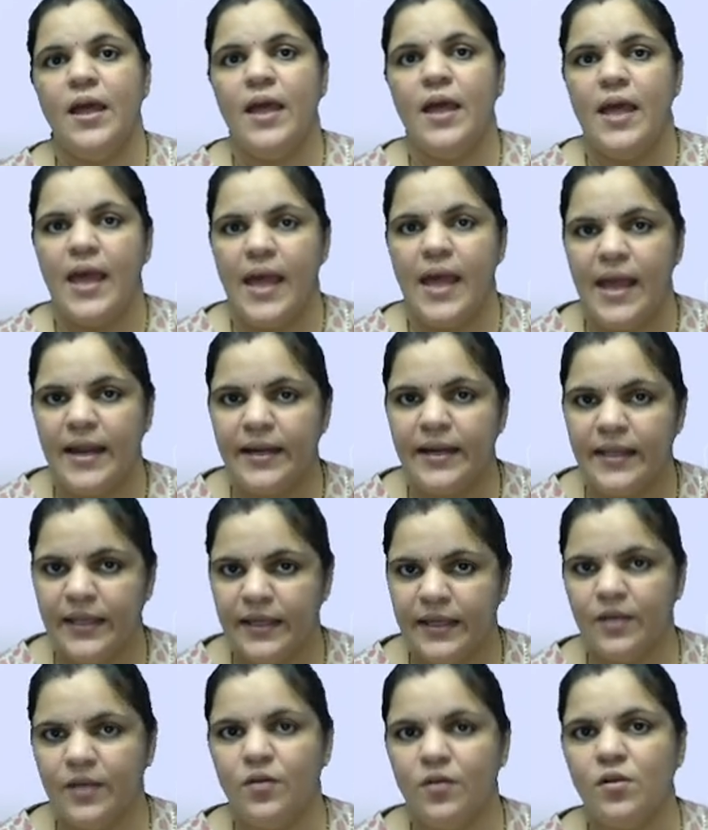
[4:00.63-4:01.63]
and
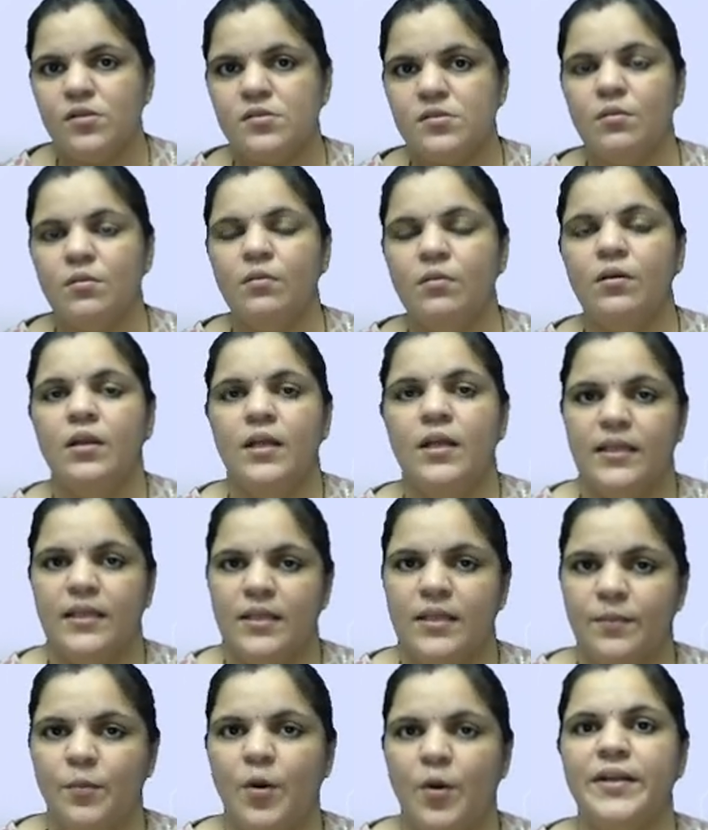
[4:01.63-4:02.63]
here also the
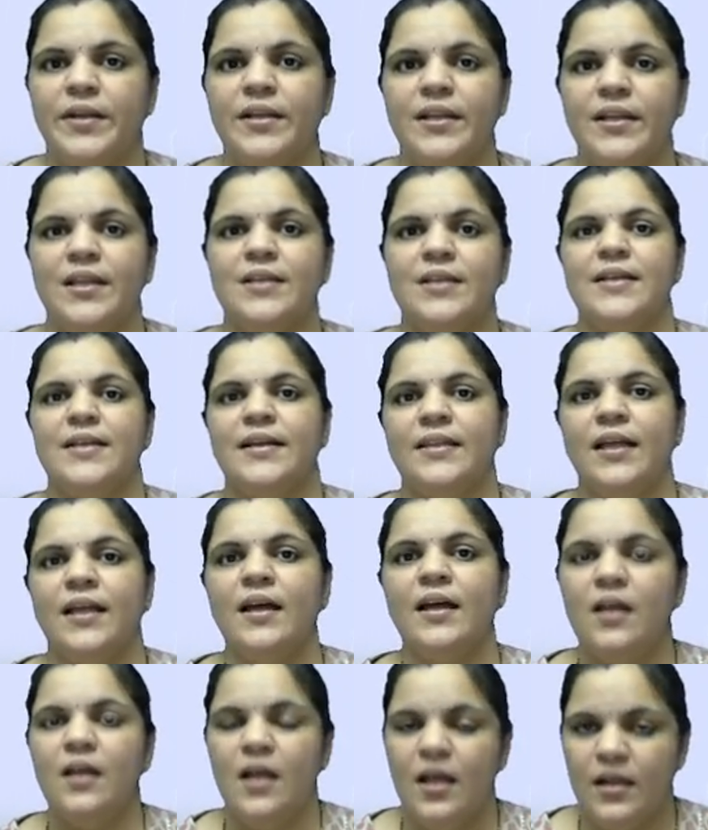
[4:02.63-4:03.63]
pointer is at the
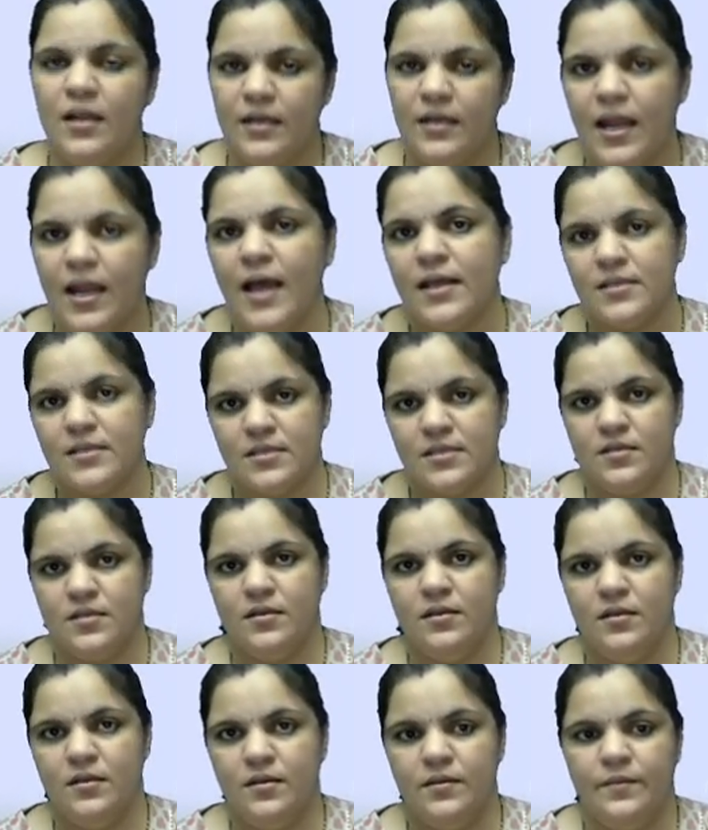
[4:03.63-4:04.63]
last.
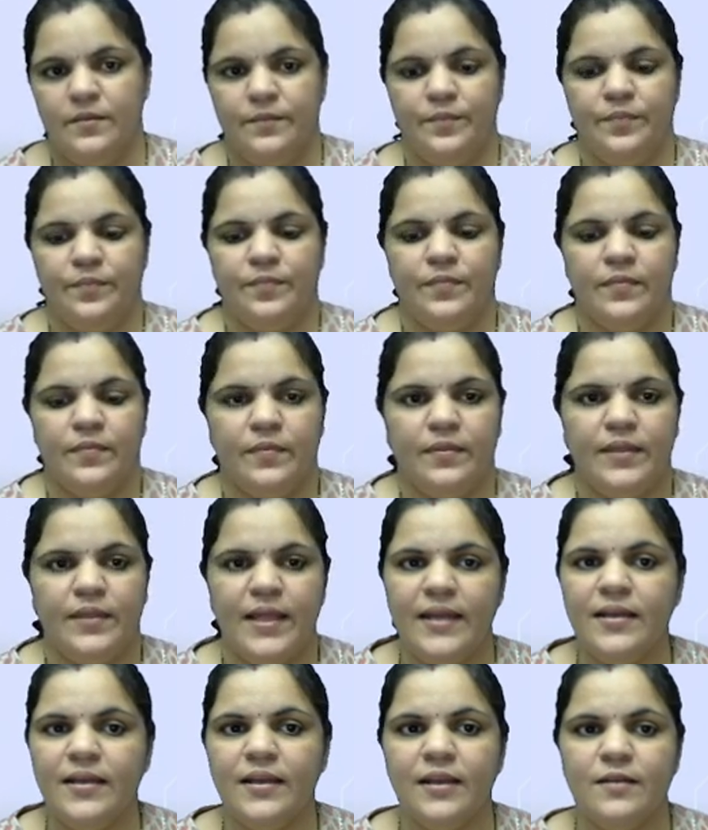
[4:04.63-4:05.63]

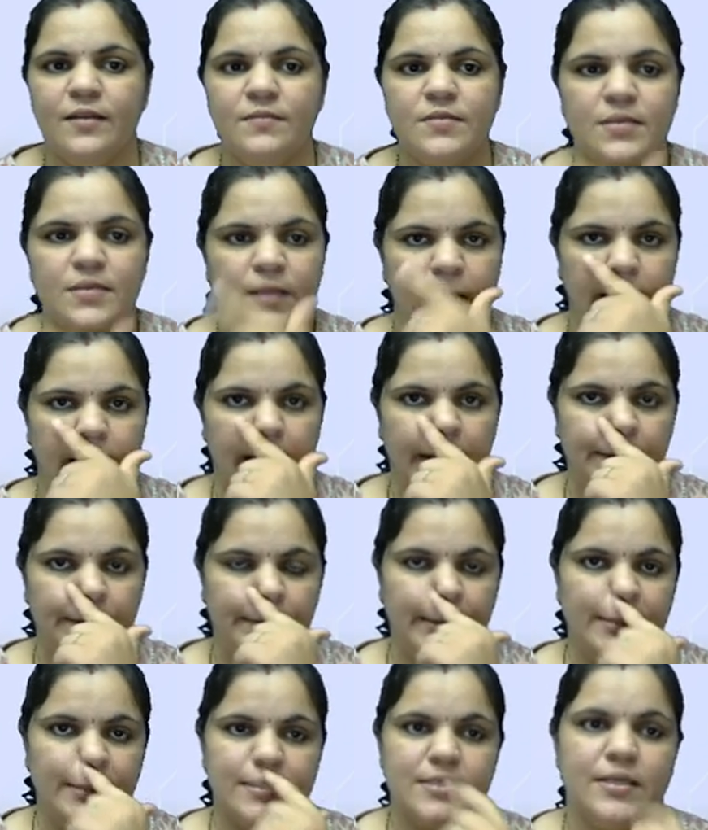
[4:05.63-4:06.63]
Then comes A+.
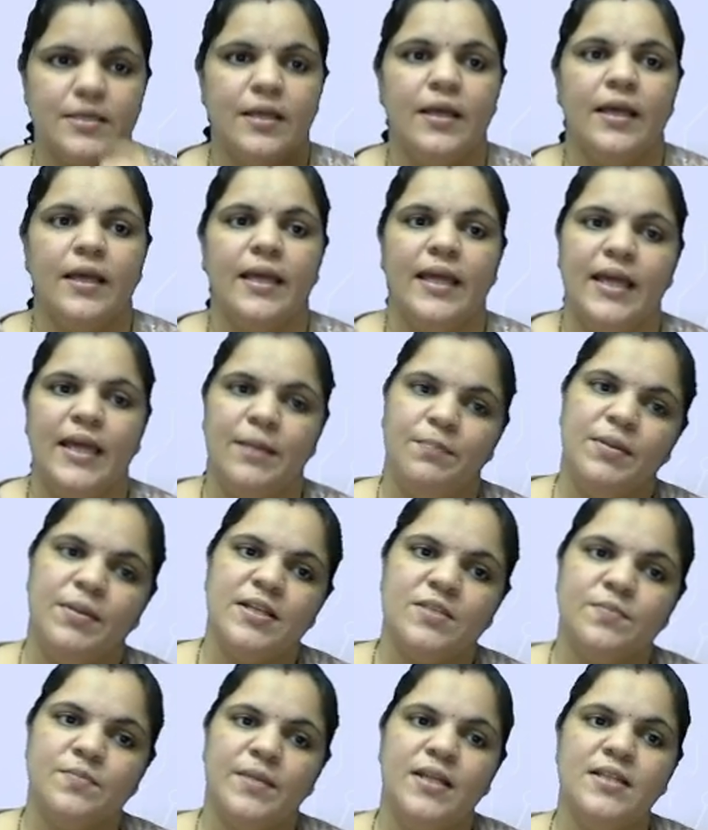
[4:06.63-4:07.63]

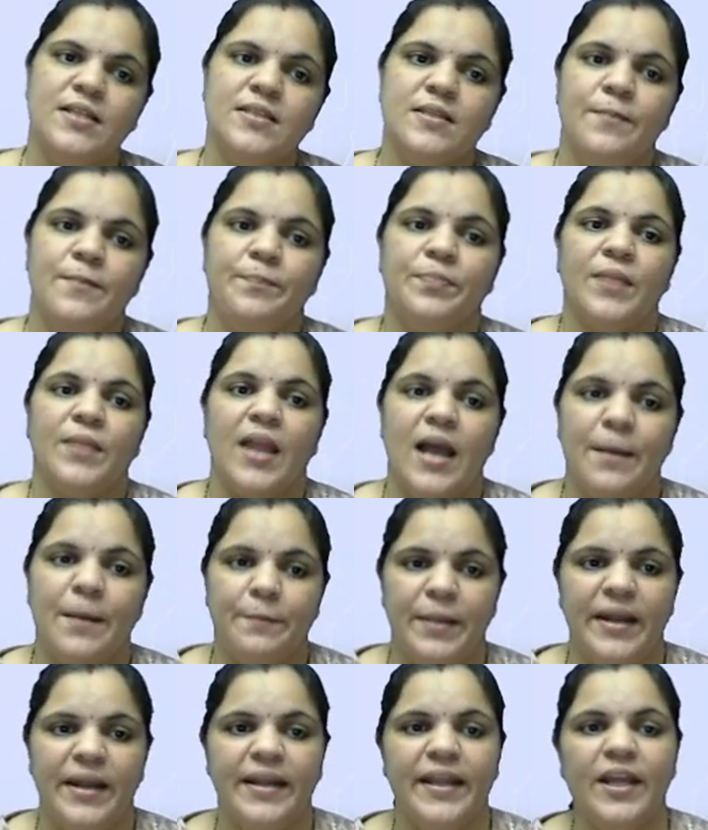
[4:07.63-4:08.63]
A+ means
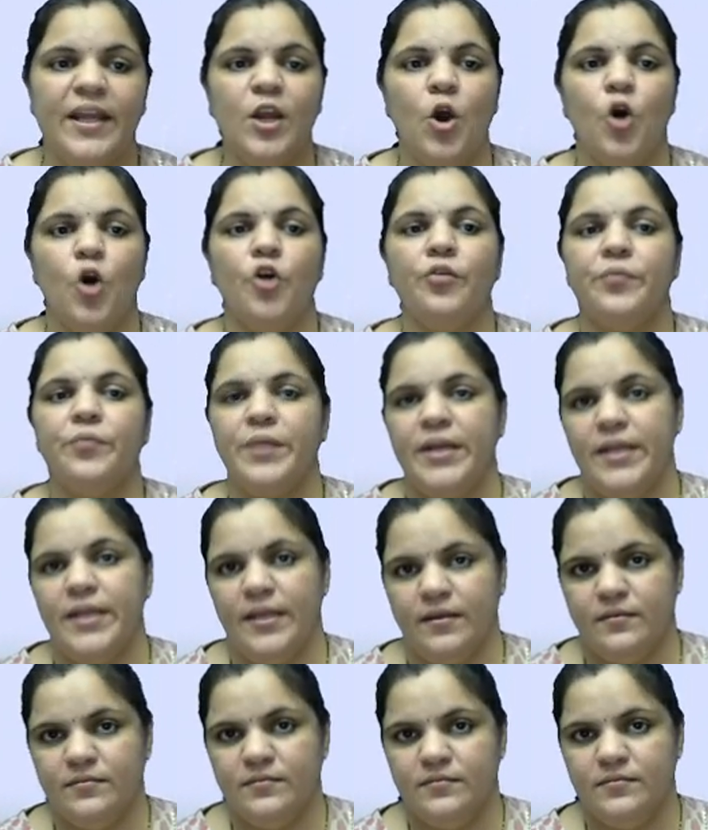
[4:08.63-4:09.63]
appending or reading.